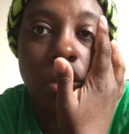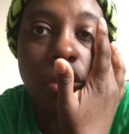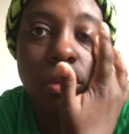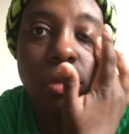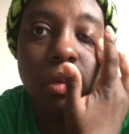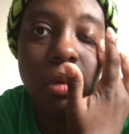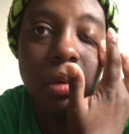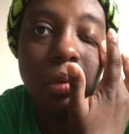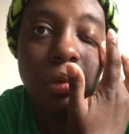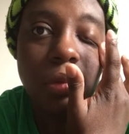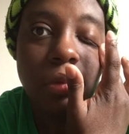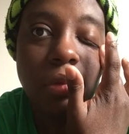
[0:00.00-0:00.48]

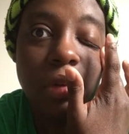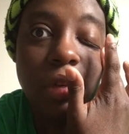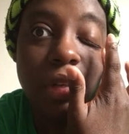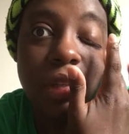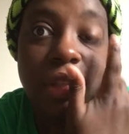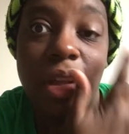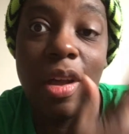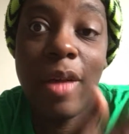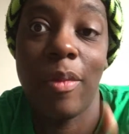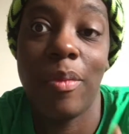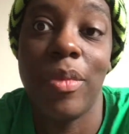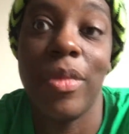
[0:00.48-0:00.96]
know, cause
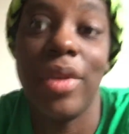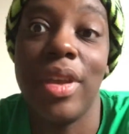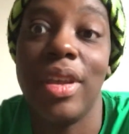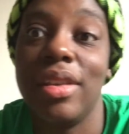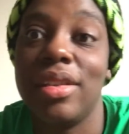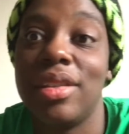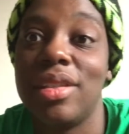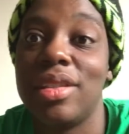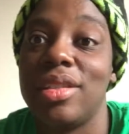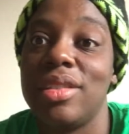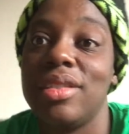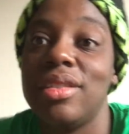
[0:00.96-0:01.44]
I
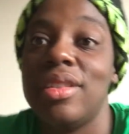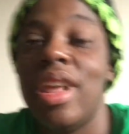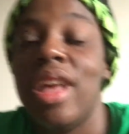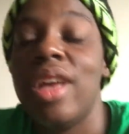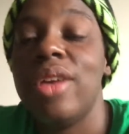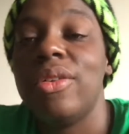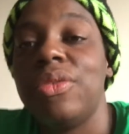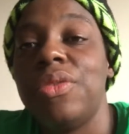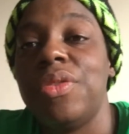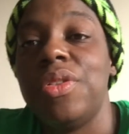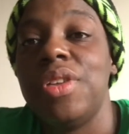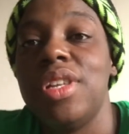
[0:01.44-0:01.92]
miss
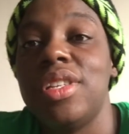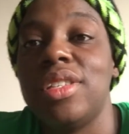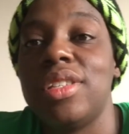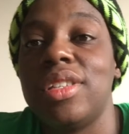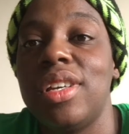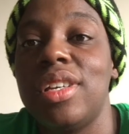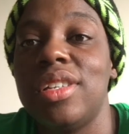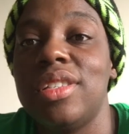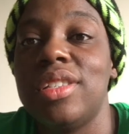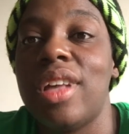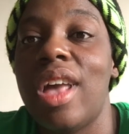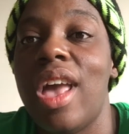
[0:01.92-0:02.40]
Netflix,
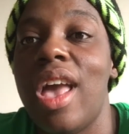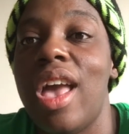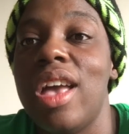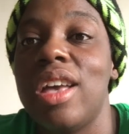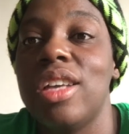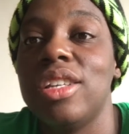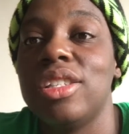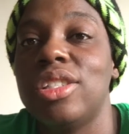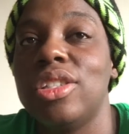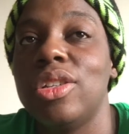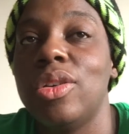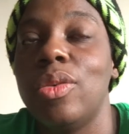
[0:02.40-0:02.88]
cause it
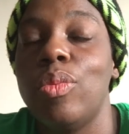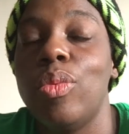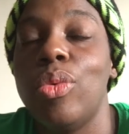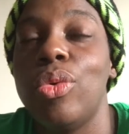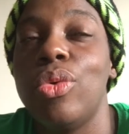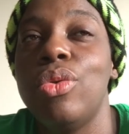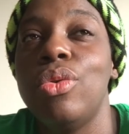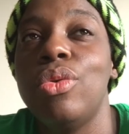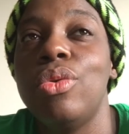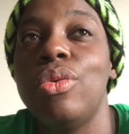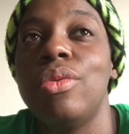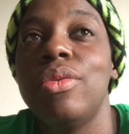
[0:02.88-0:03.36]
has the
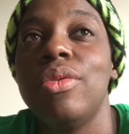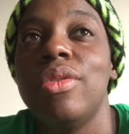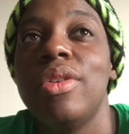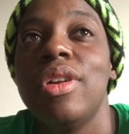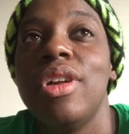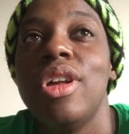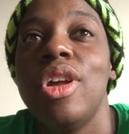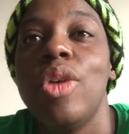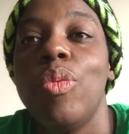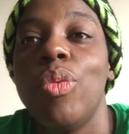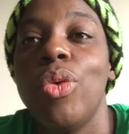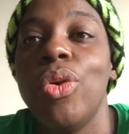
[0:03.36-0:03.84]
Wu
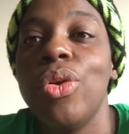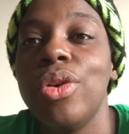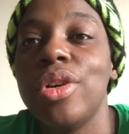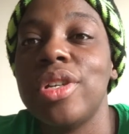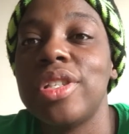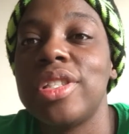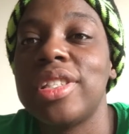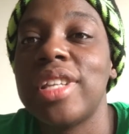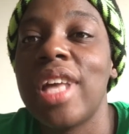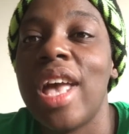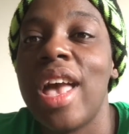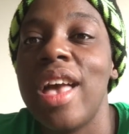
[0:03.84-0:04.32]

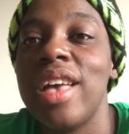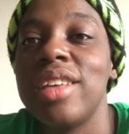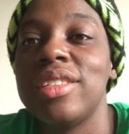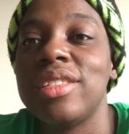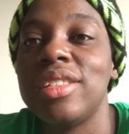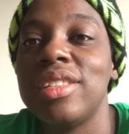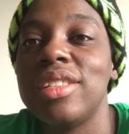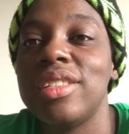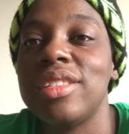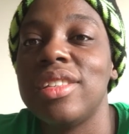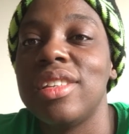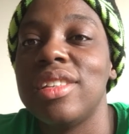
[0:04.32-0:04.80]

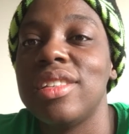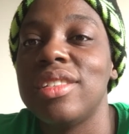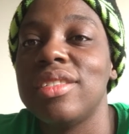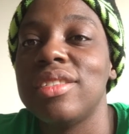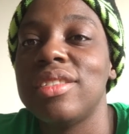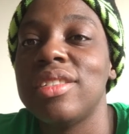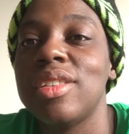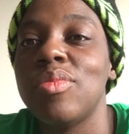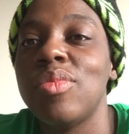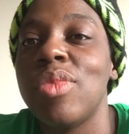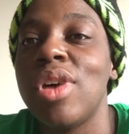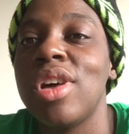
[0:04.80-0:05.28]
Assassins and
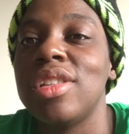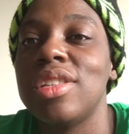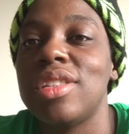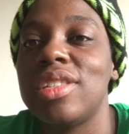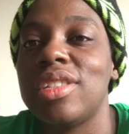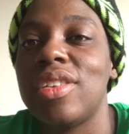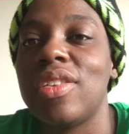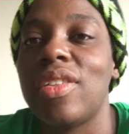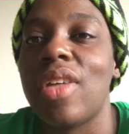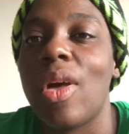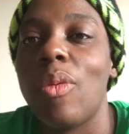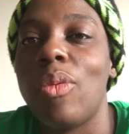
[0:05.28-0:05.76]
some other
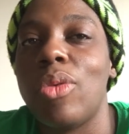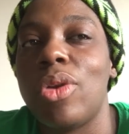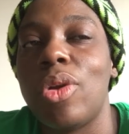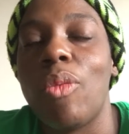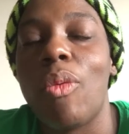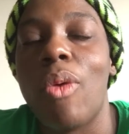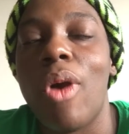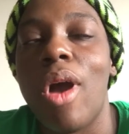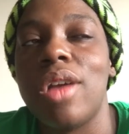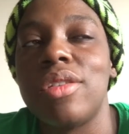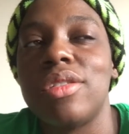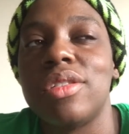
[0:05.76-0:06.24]
stuff I want to
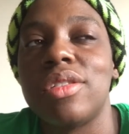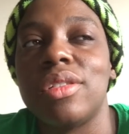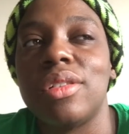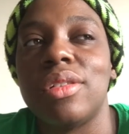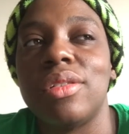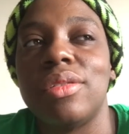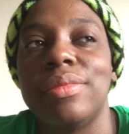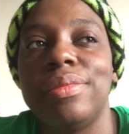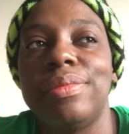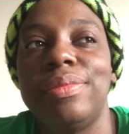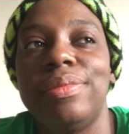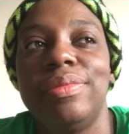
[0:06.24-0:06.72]
watch. So
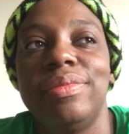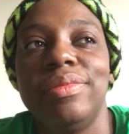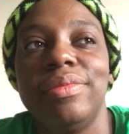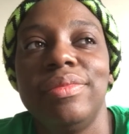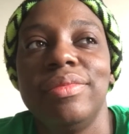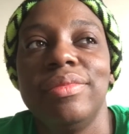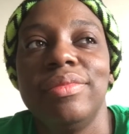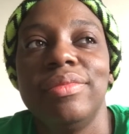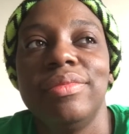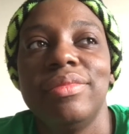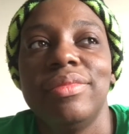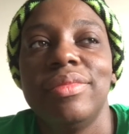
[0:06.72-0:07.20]

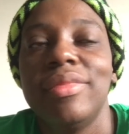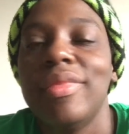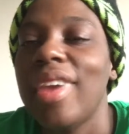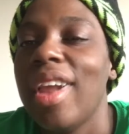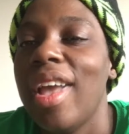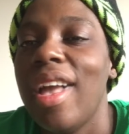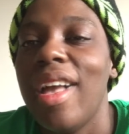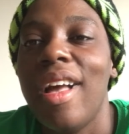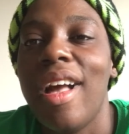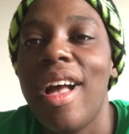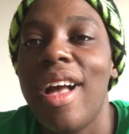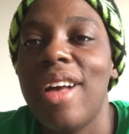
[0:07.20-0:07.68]

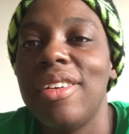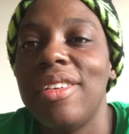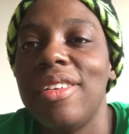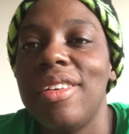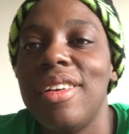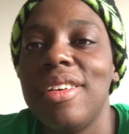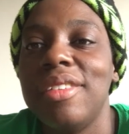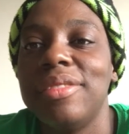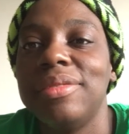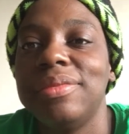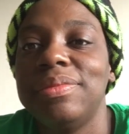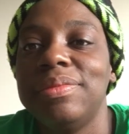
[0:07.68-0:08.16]
I don't
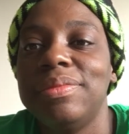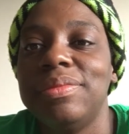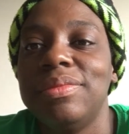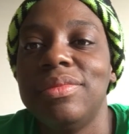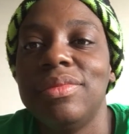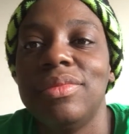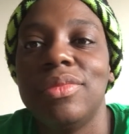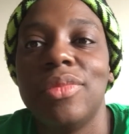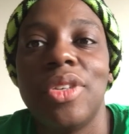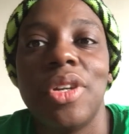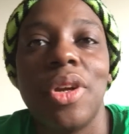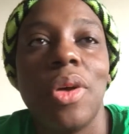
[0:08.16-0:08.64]
know
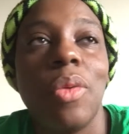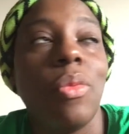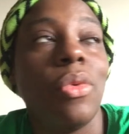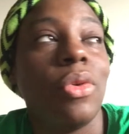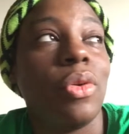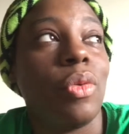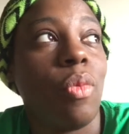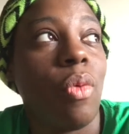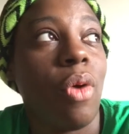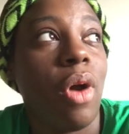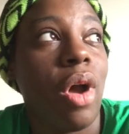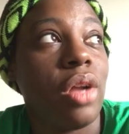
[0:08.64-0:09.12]
what I
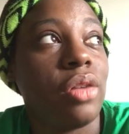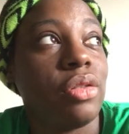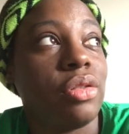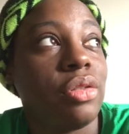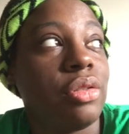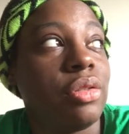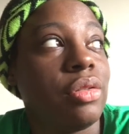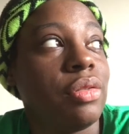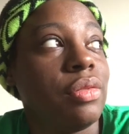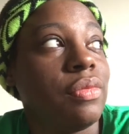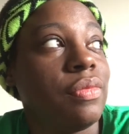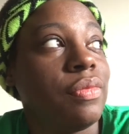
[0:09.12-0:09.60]
want to
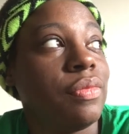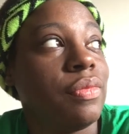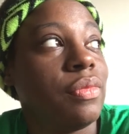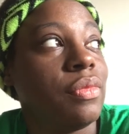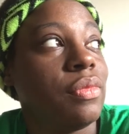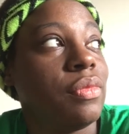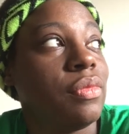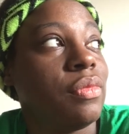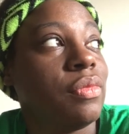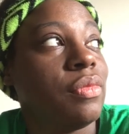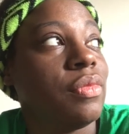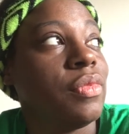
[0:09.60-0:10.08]
watch.
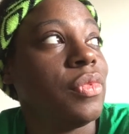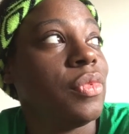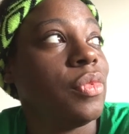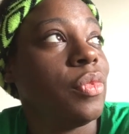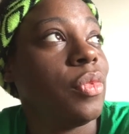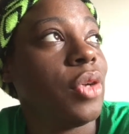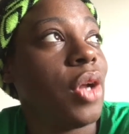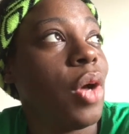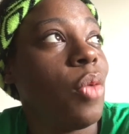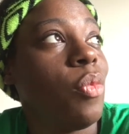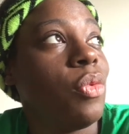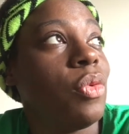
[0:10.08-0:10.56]

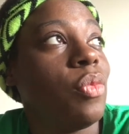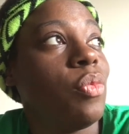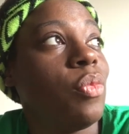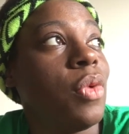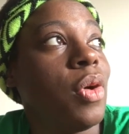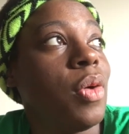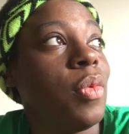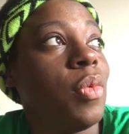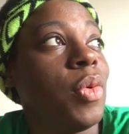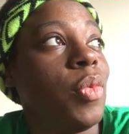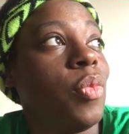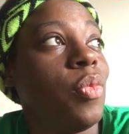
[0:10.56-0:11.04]

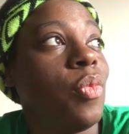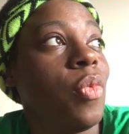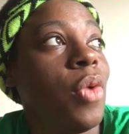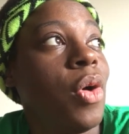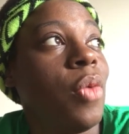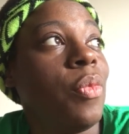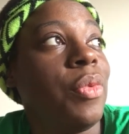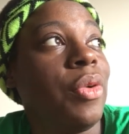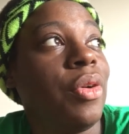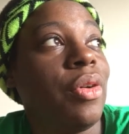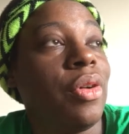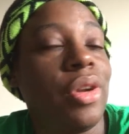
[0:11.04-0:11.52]
What
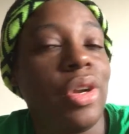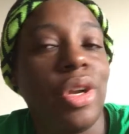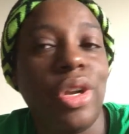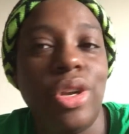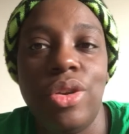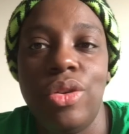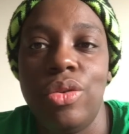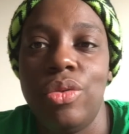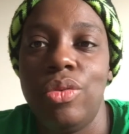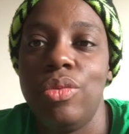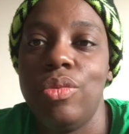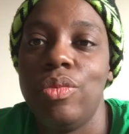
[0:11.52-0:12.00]
we're gonna
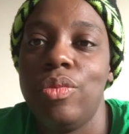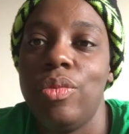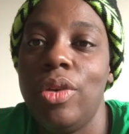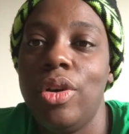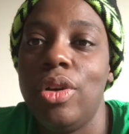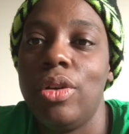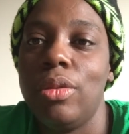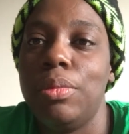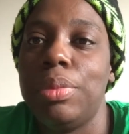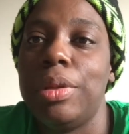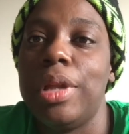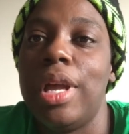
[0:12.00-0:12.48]
do? We're
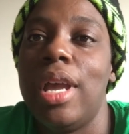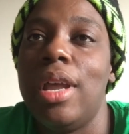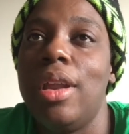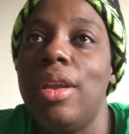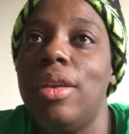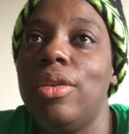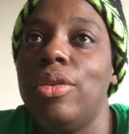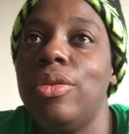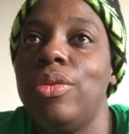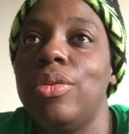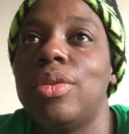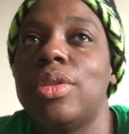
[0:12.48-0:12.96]
gonna plan
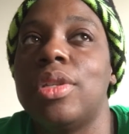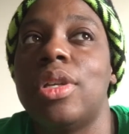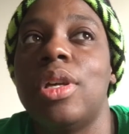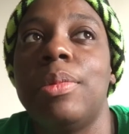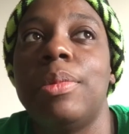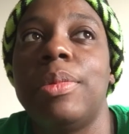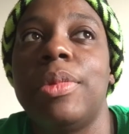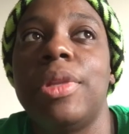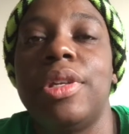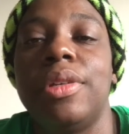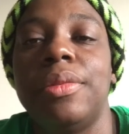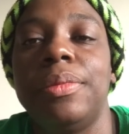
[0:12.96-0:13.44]
to do
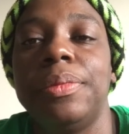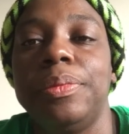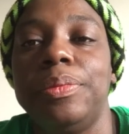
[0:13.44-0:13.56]
something.